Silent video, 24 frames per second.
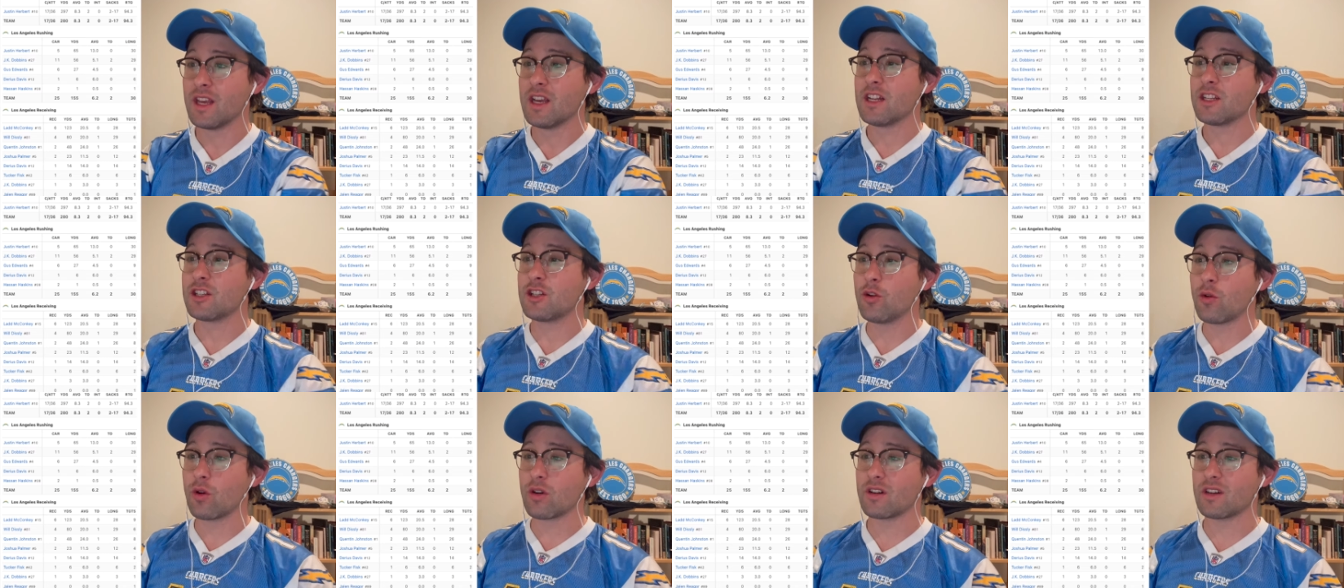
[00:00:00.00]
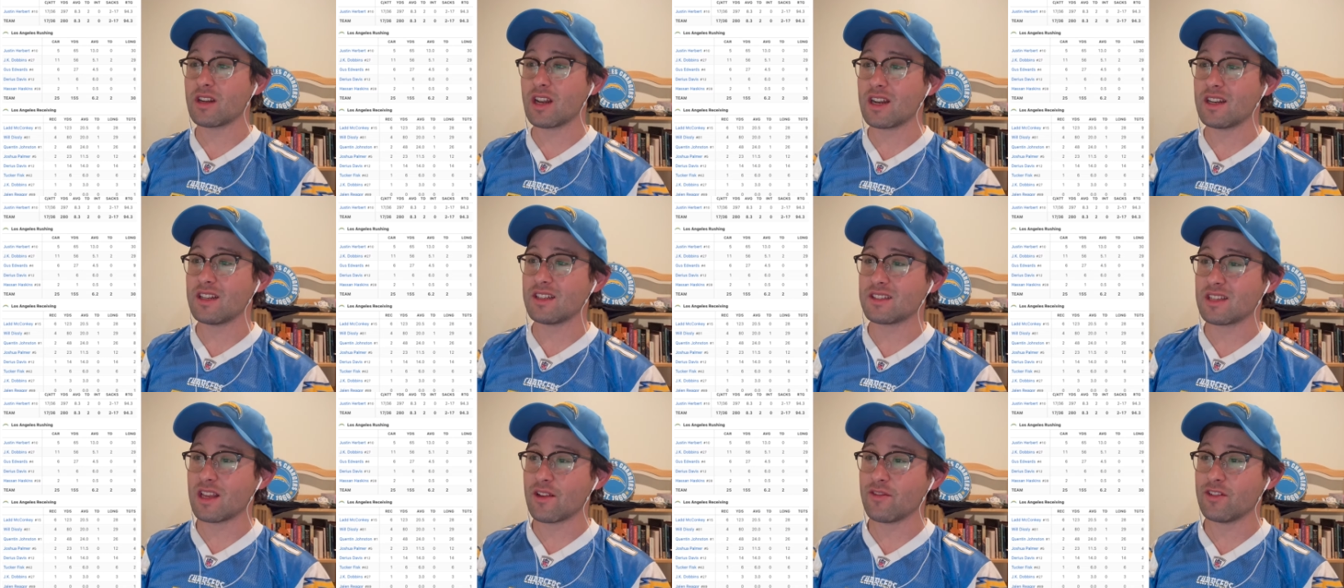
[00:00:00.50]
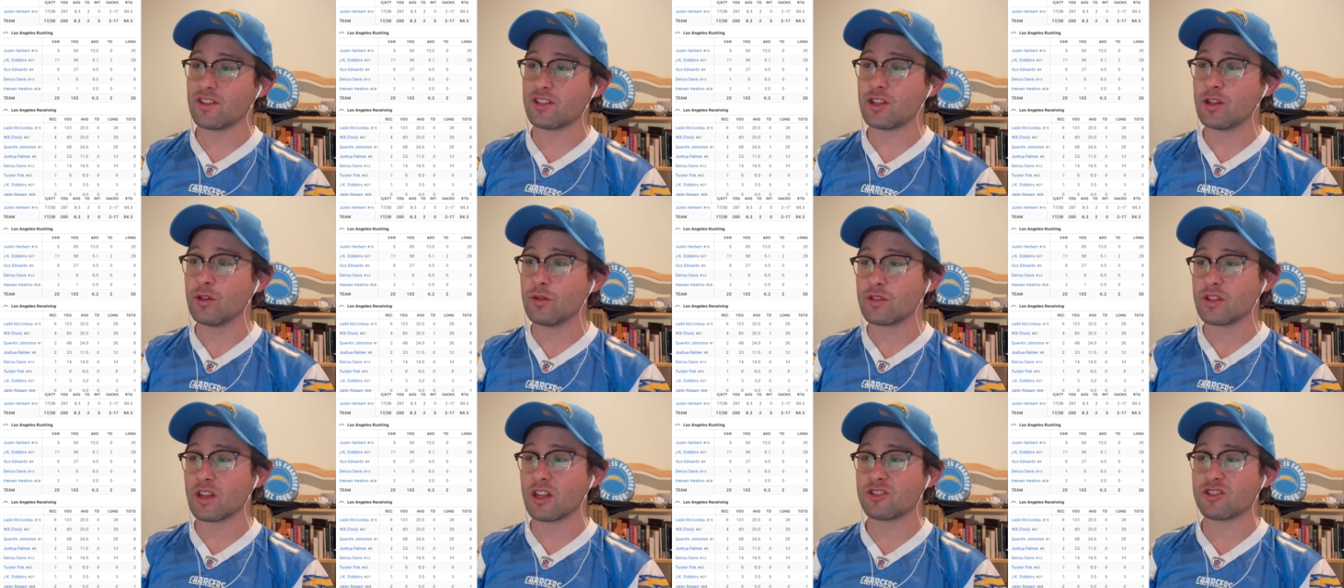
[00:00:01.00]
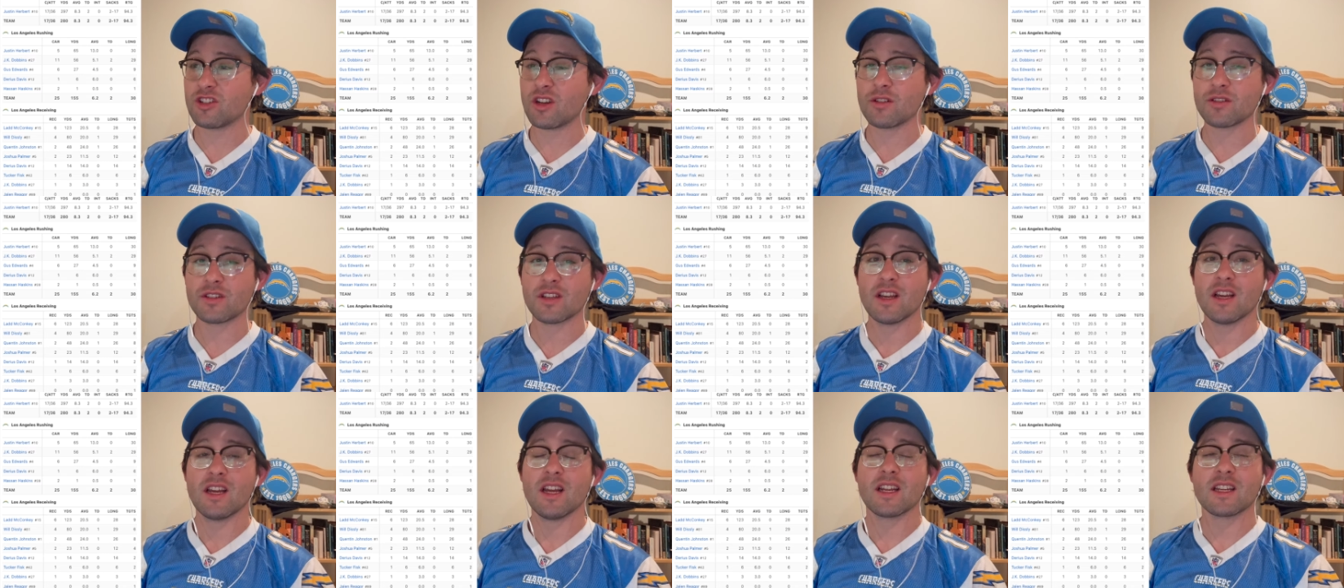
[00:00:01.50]
297, two touchdowns.
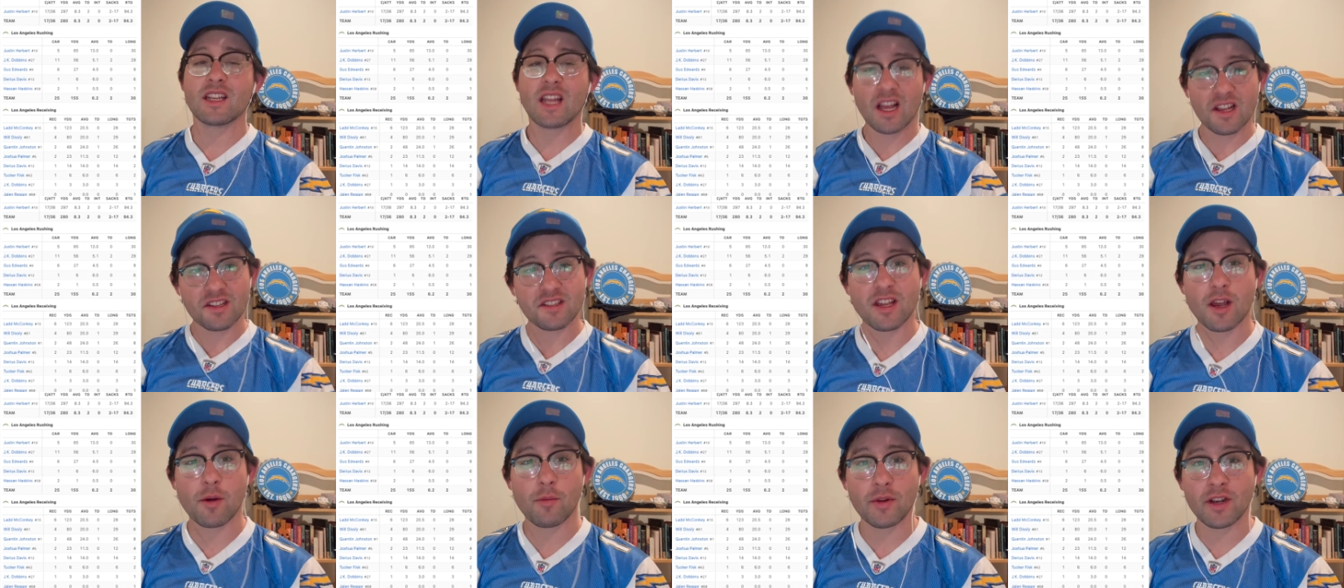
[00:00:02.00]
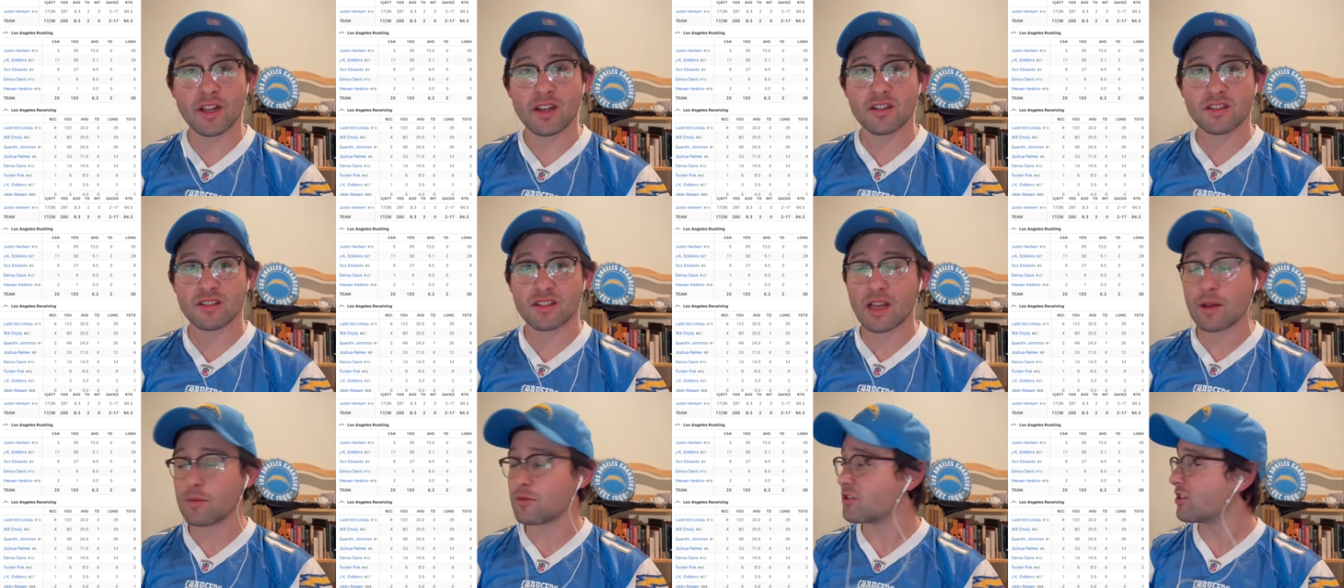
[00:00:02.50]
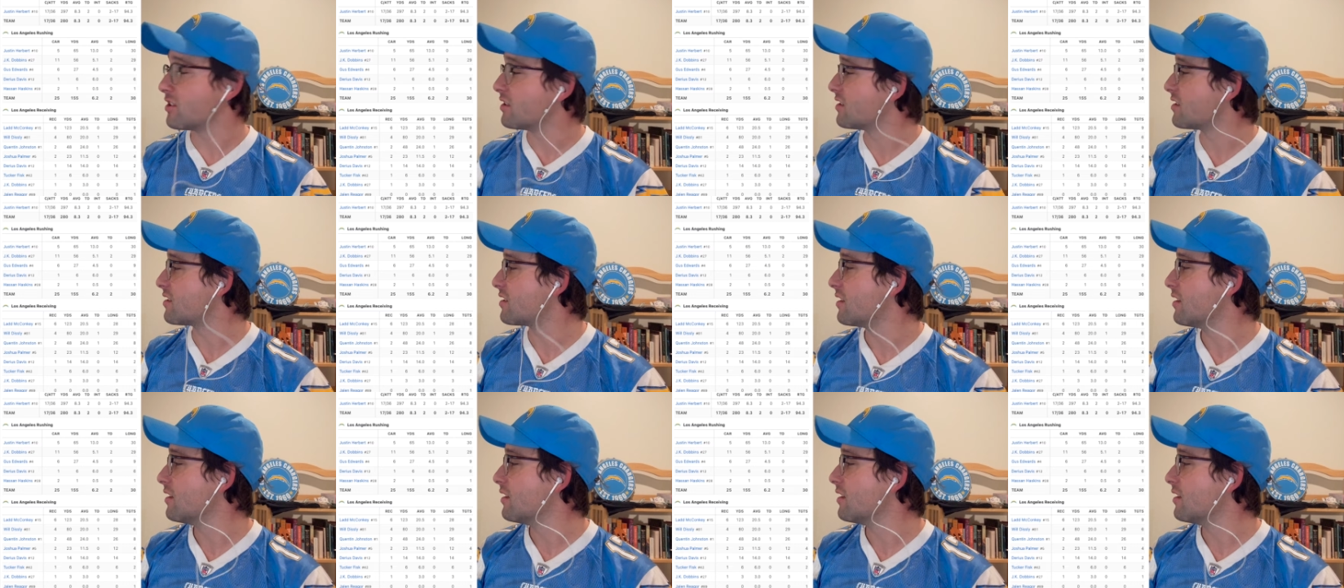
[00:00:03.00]
Guess how many interceptions?